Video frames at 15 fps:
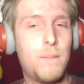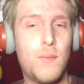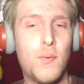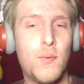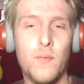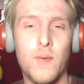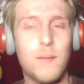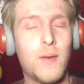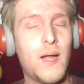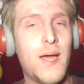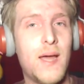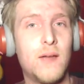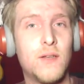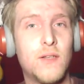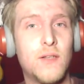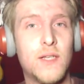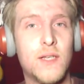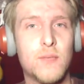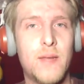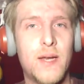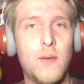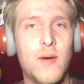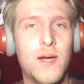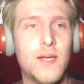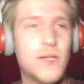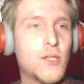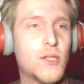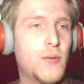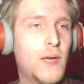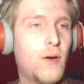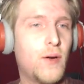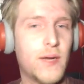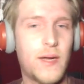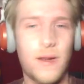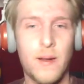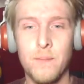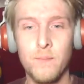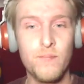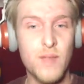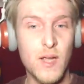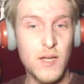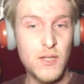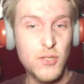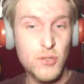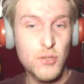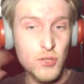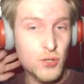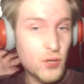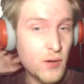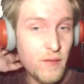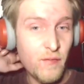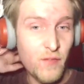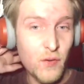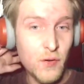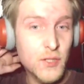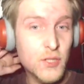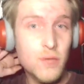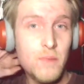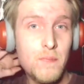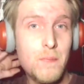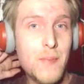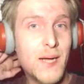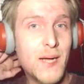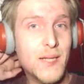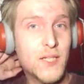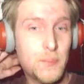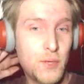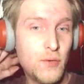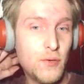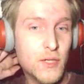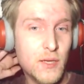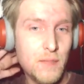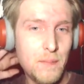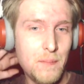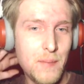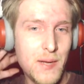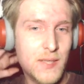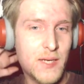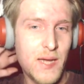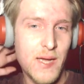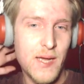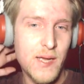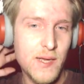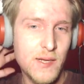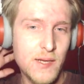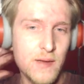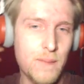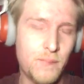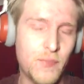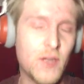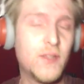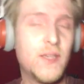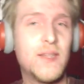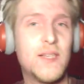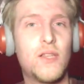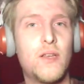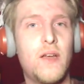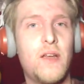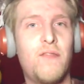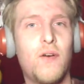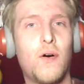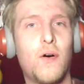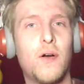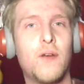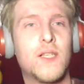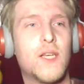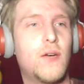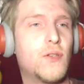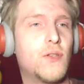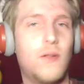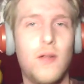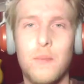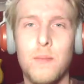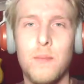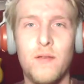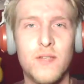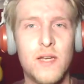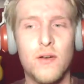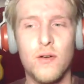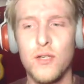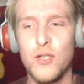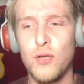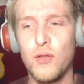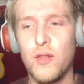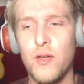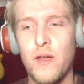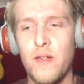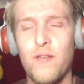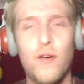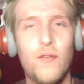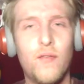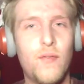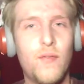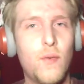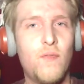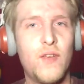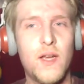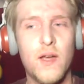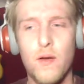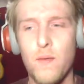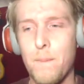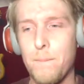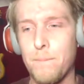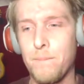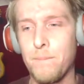but we can play it out in as many ways as we like and just try and find some mad spooks and mad scares. I think there's 35 in total. I'm obviously not going to do 35 in one video,